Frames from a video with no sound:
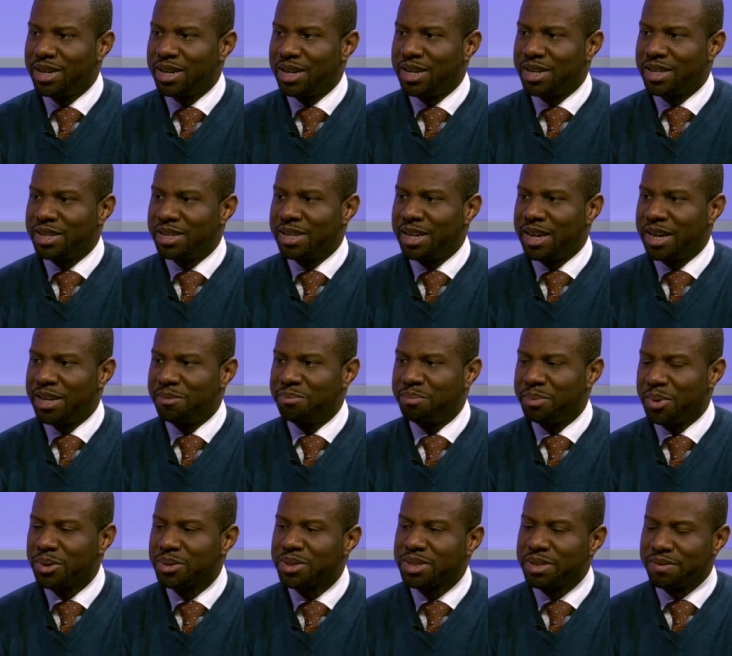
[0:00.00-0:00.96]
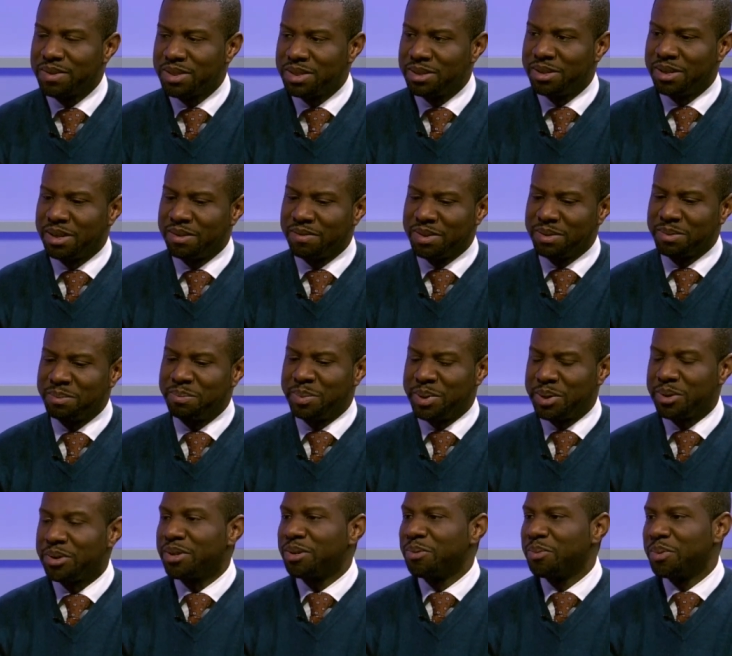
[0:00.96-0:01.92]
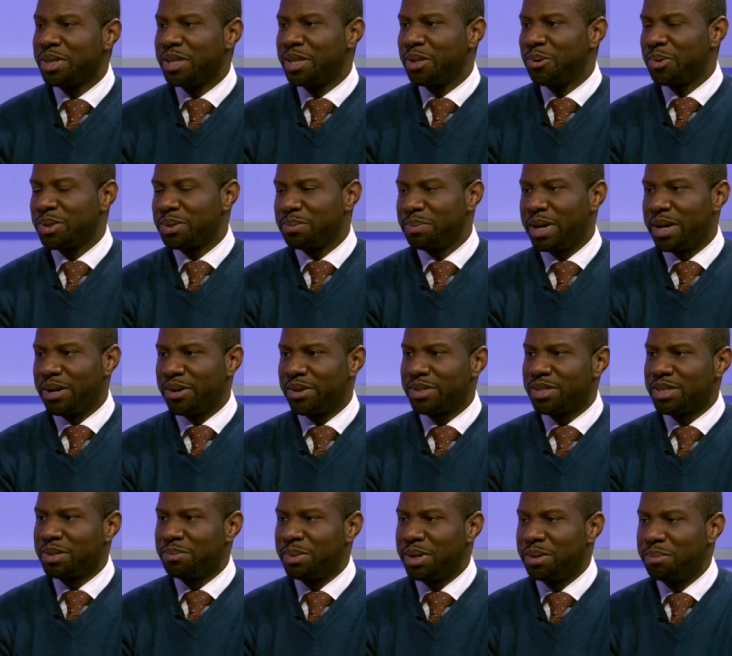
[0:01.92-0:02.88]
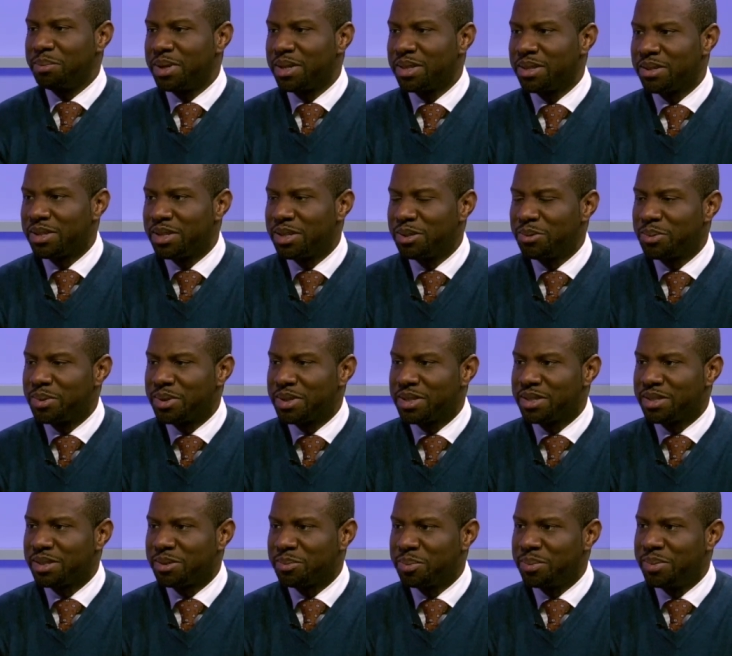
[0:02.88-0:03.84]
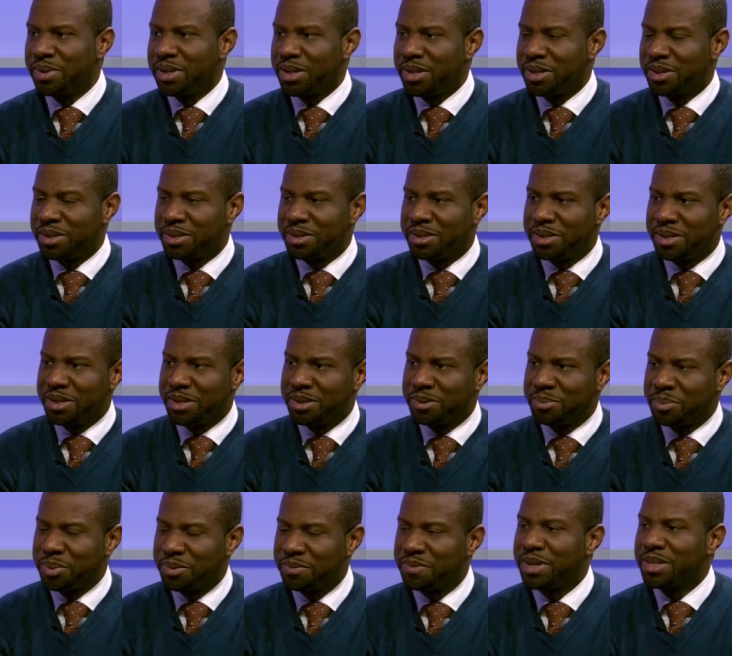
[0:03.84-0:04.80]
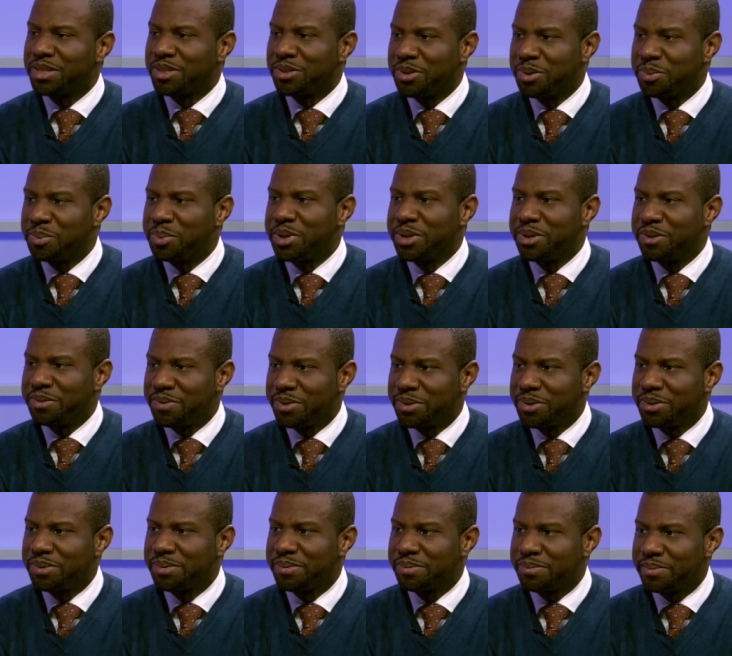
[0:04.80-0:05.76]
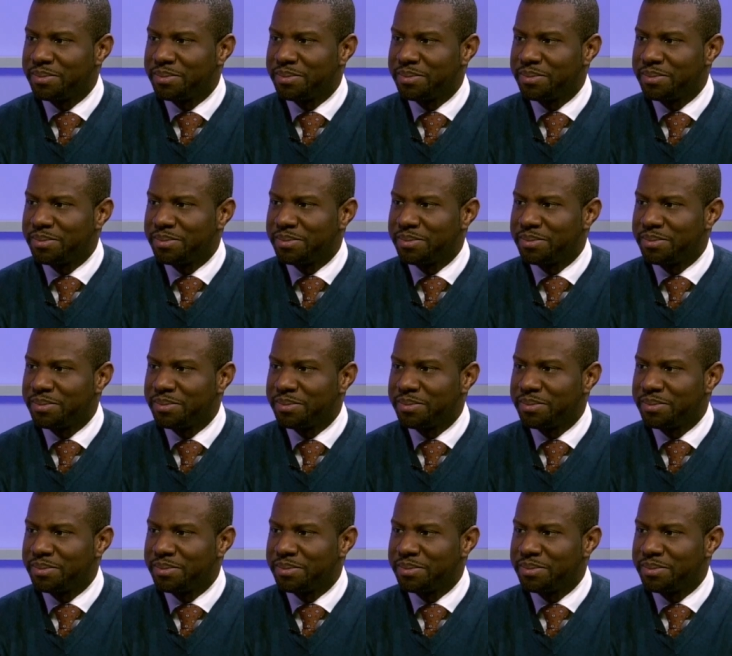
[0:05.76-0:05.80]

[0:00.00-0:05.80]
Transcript: Uh, and most of the, of the, period when he was married to my mother, he was a, a, a professor at Prairie View